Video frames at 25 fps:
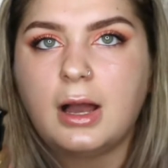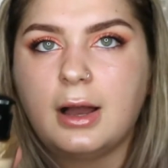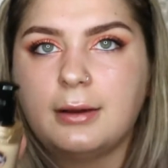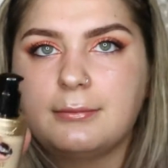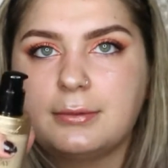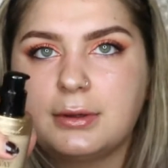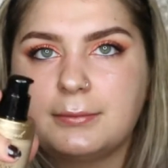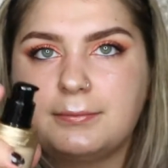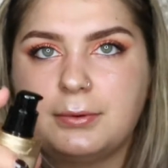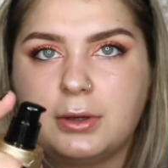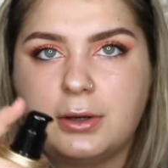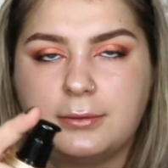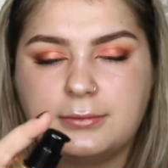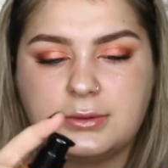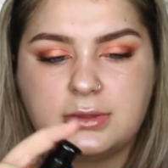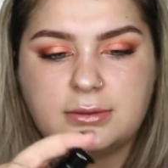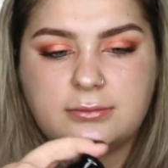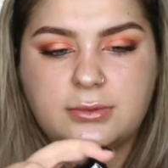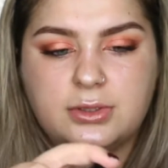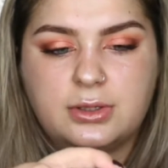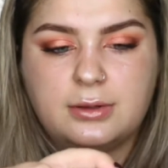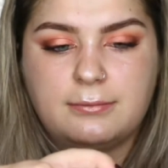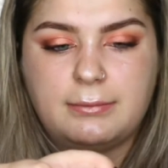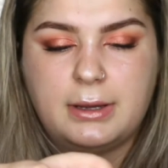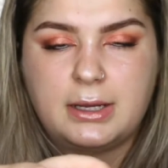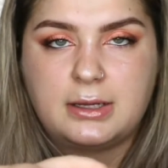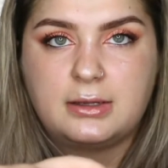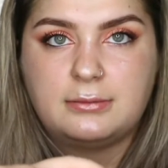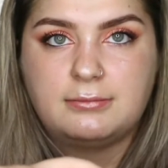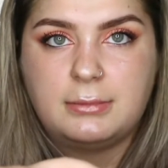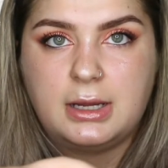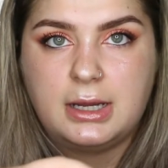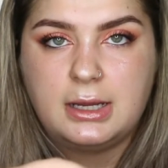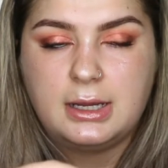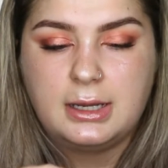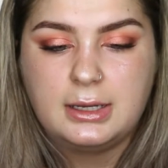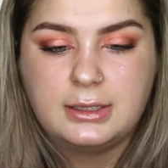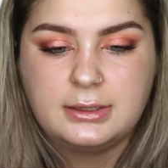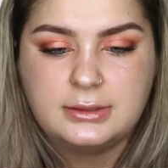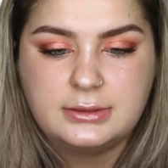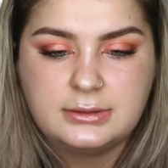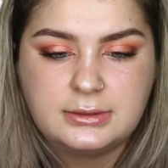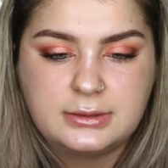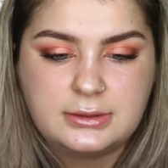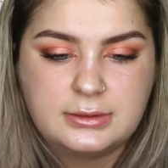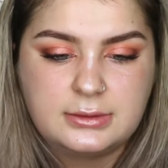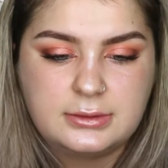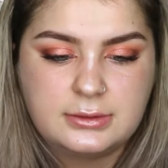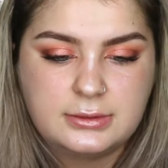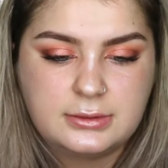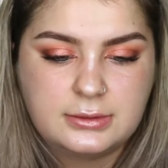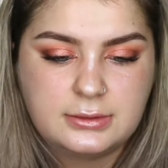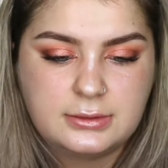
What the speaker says: I'm going to pop some on the back of my hand.